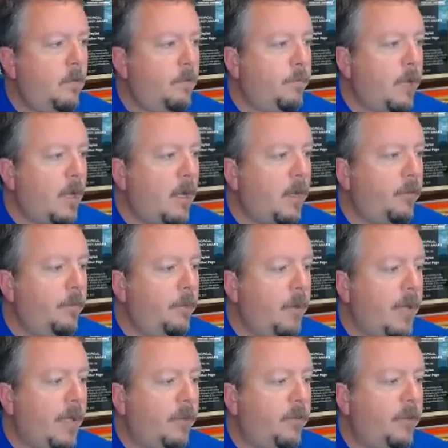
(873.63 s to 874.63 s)
products that
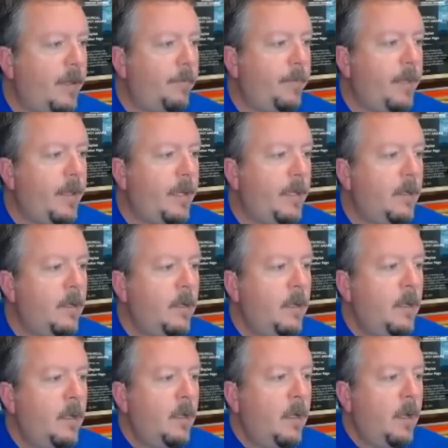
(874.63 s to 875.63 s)
put out the same thing.
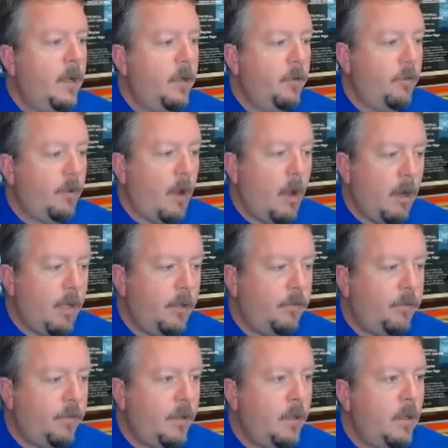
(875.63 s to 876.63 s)
Here's
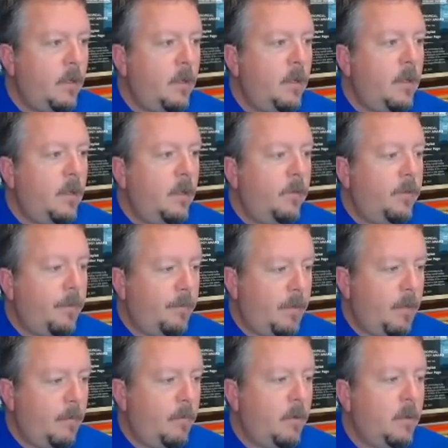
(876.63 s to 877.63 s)
August,
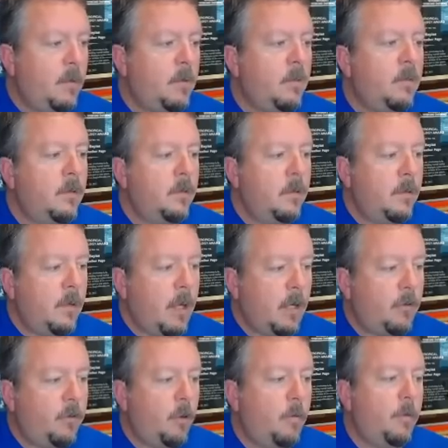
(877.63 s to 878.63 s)
September,
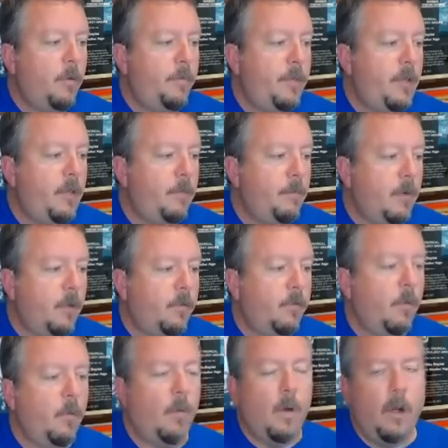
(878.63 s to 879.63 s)
October, the peak months.
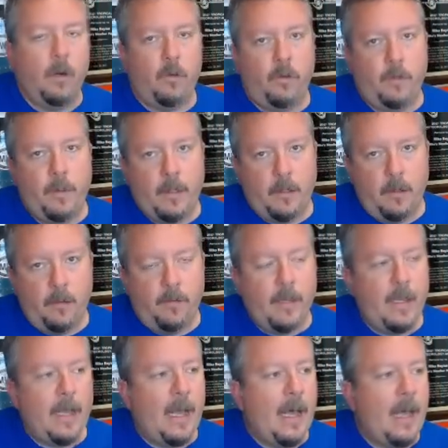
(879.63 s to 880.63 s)
So the water is expected to
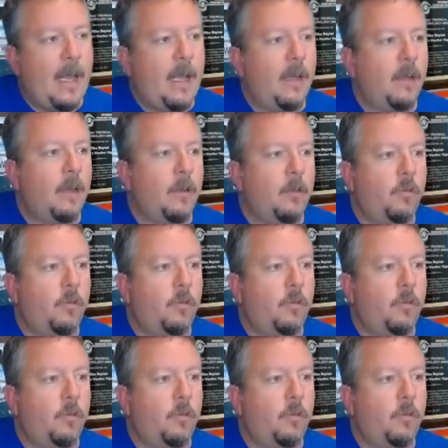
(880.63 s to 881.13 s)
stay high. Another